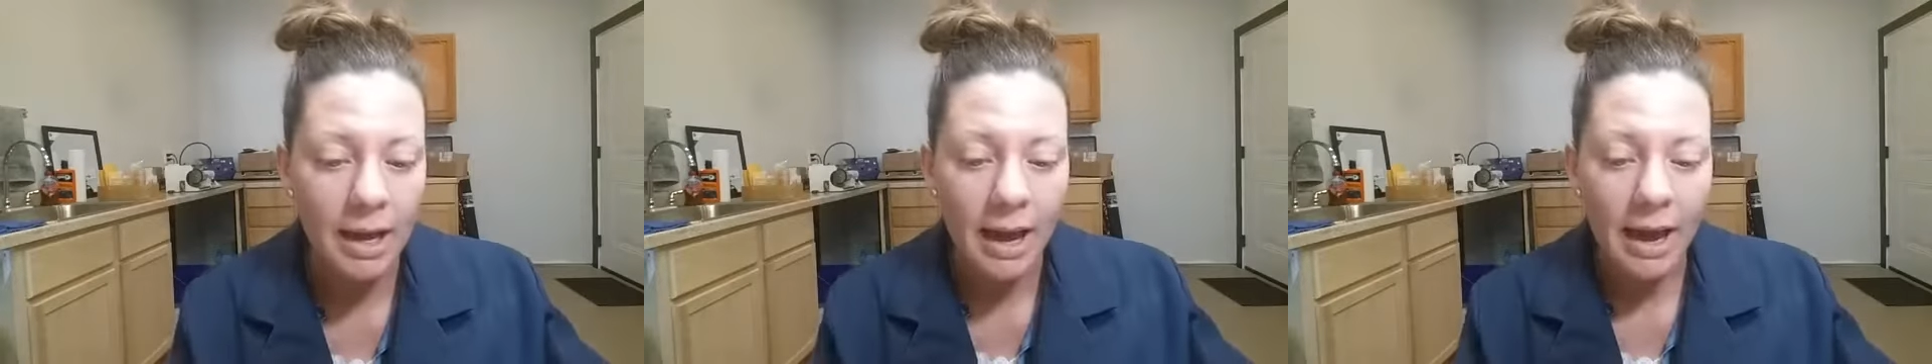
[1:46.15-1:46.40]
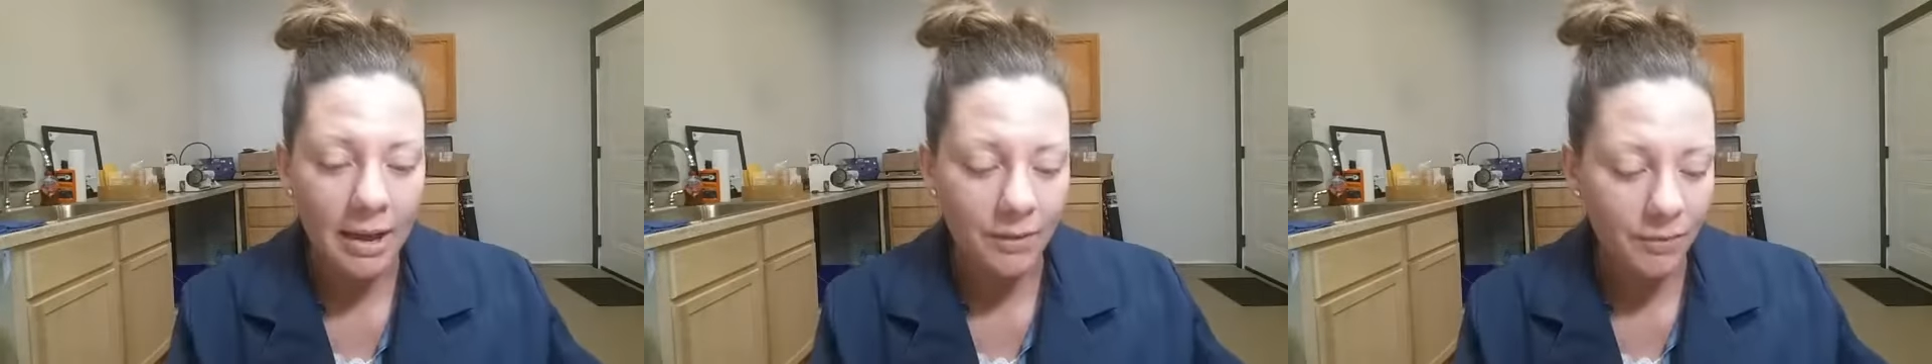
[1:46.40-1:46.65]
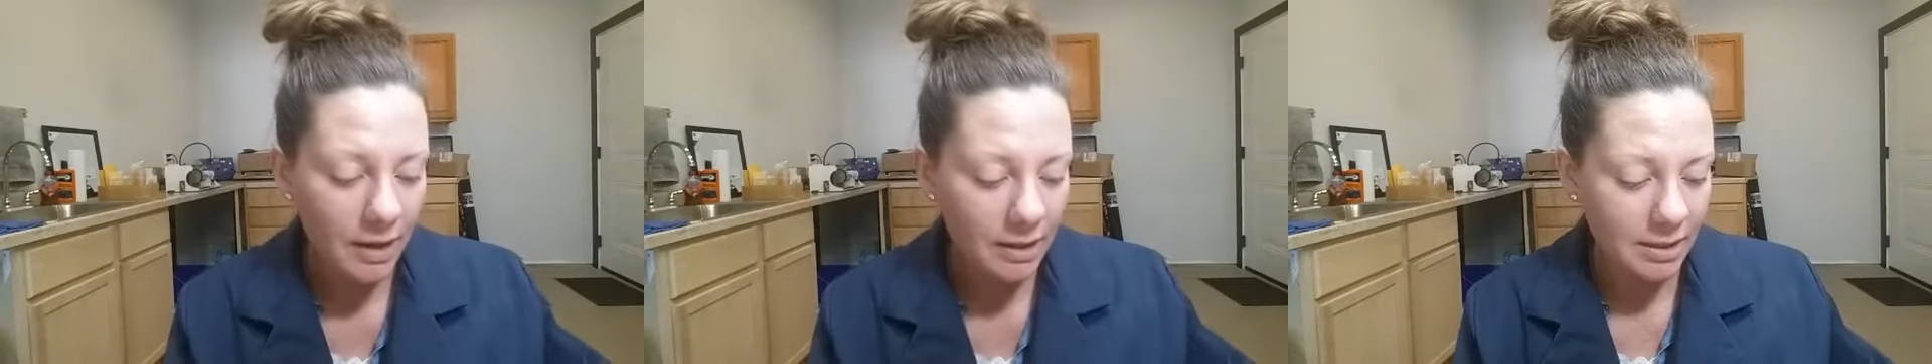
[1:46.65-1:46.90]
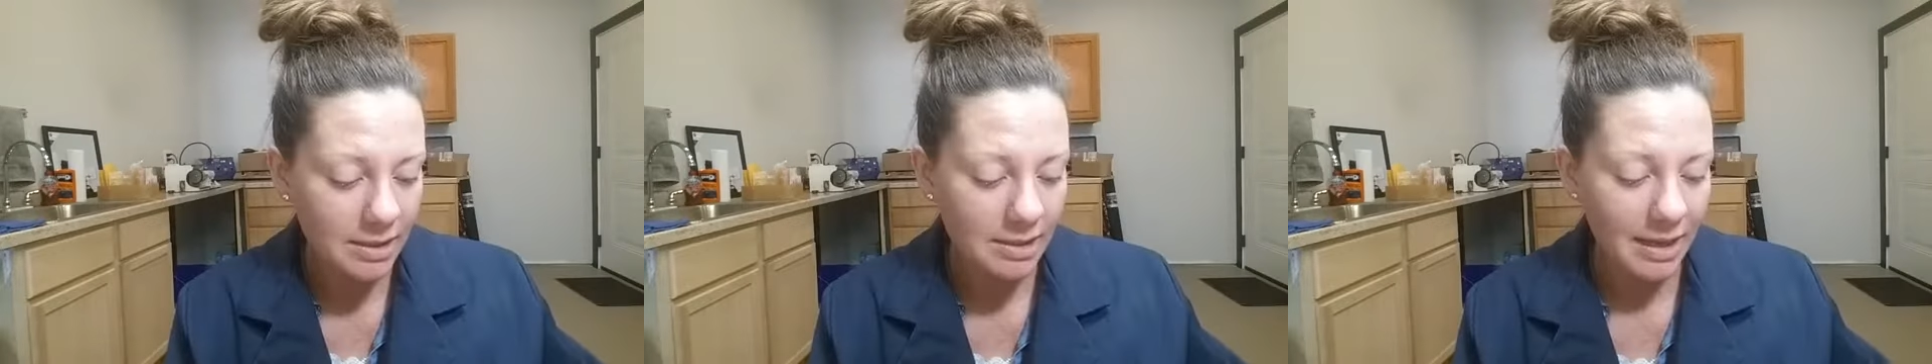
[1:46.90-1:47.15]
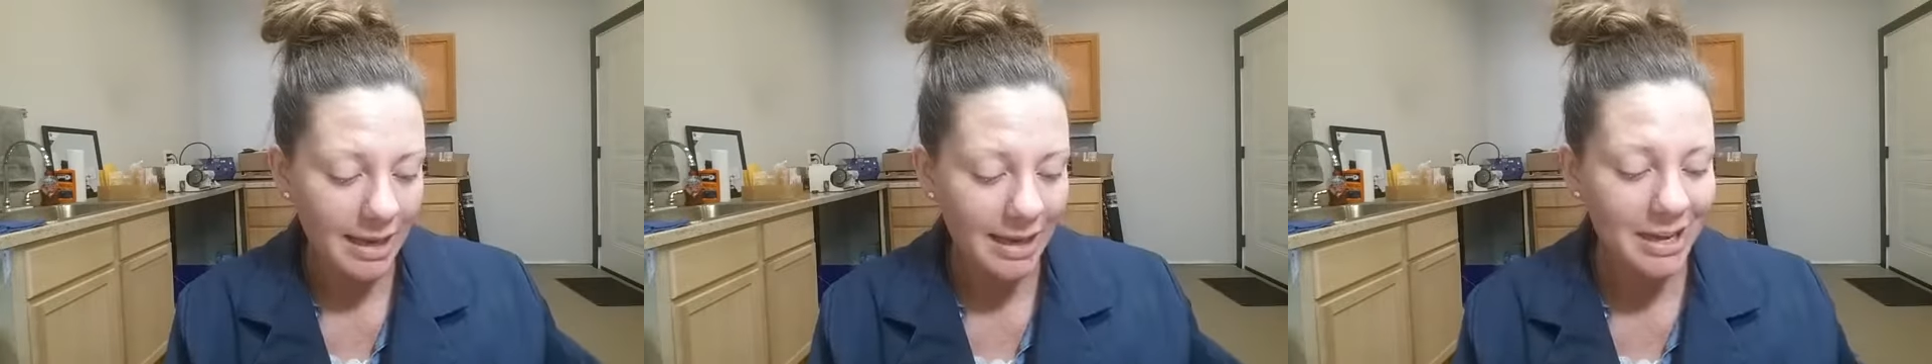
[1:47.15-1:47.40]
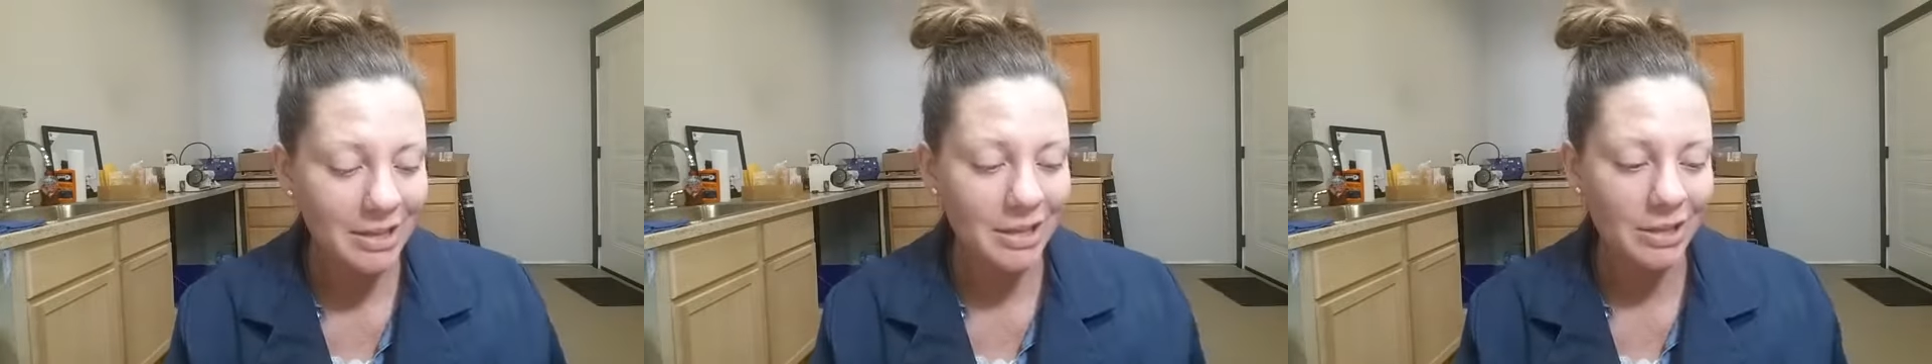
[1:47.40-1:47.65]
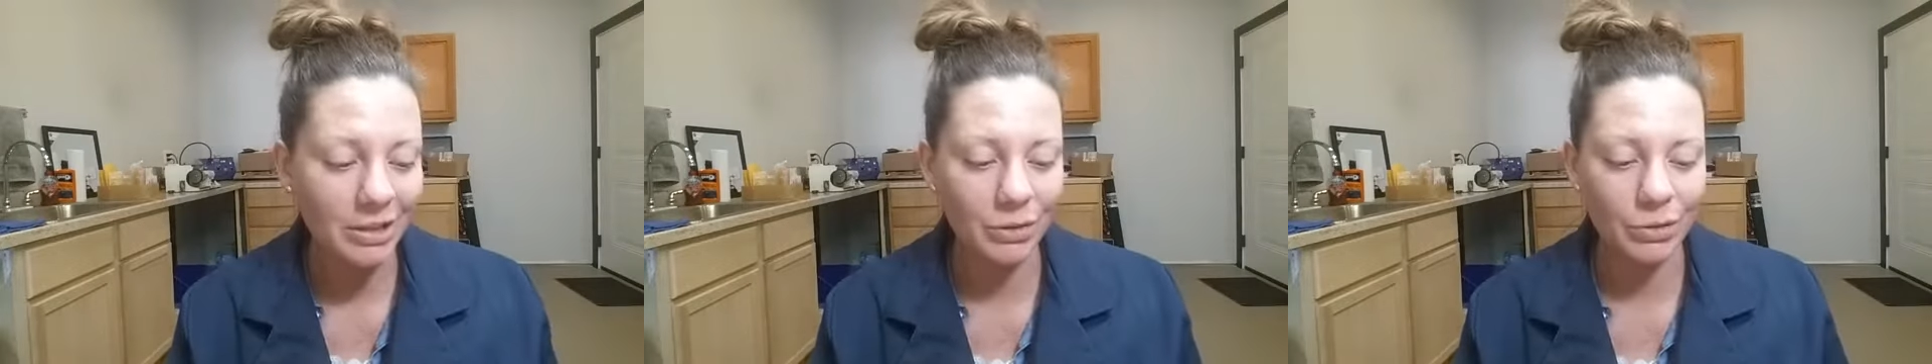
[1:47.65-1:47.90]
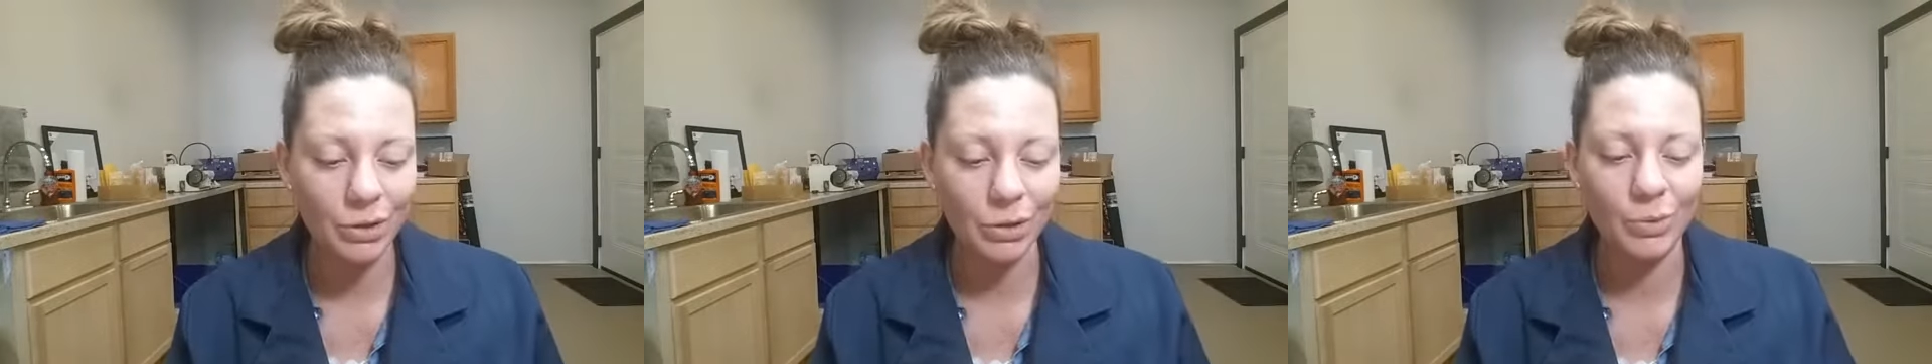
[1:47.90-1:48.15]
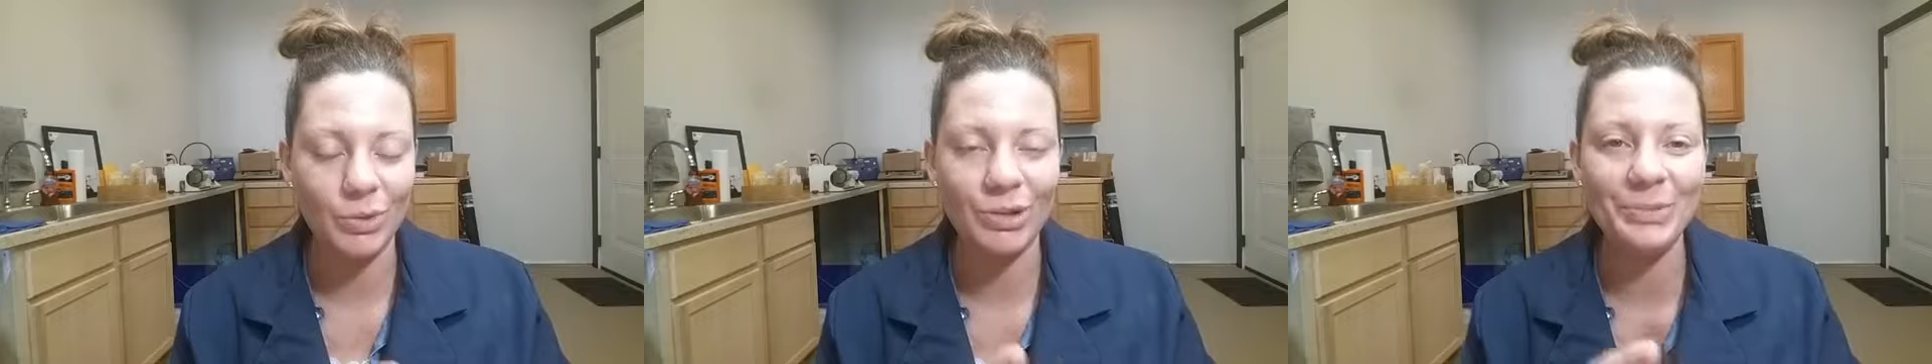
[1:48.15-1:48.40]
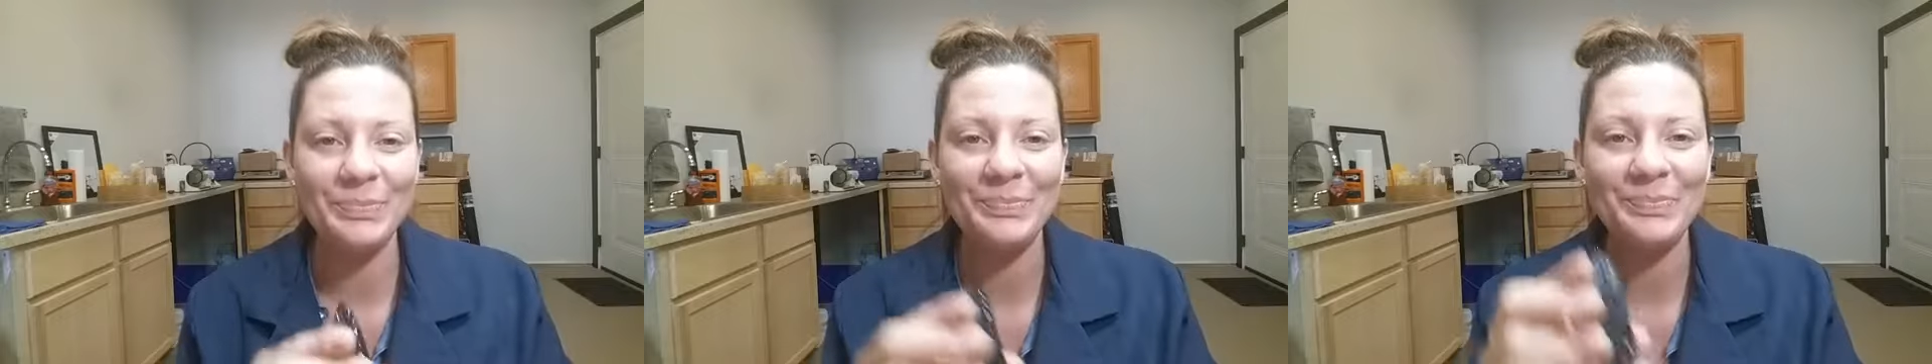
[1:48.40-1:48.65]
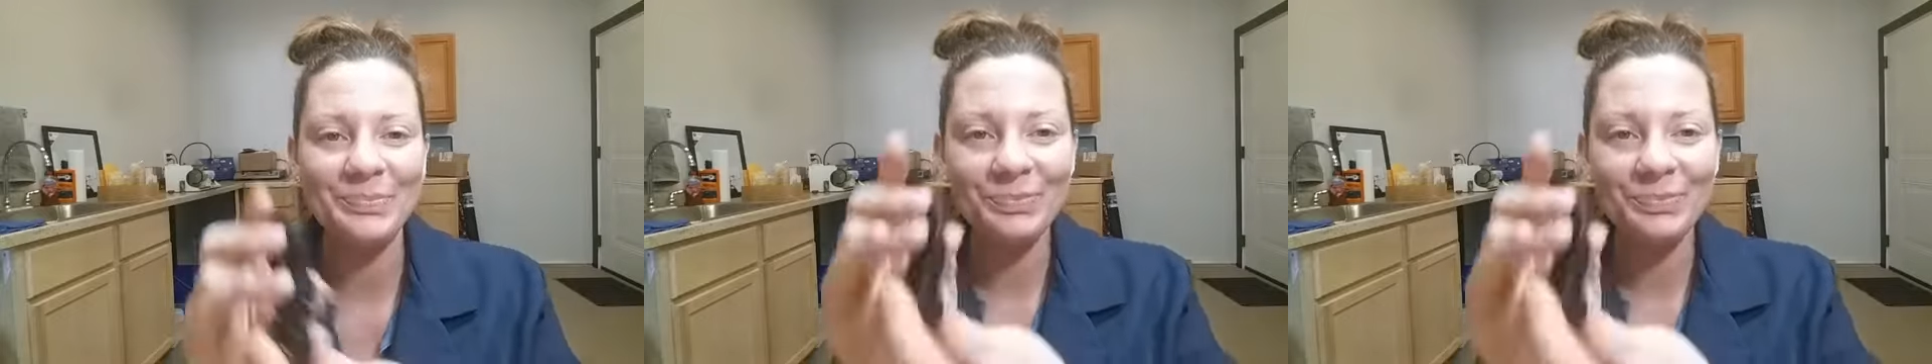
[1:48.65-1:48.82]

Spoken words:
I've got this handy little tool.